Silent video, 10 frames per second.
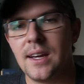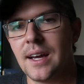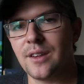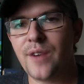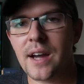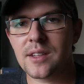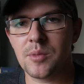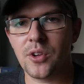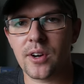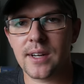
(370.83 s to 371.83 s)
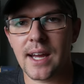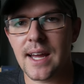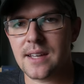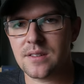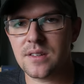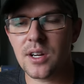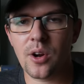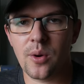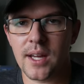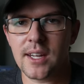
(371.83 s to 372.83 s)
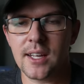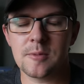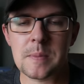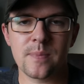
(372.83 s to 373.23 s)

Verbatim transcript: And the fact that Milorganite has 0 in it,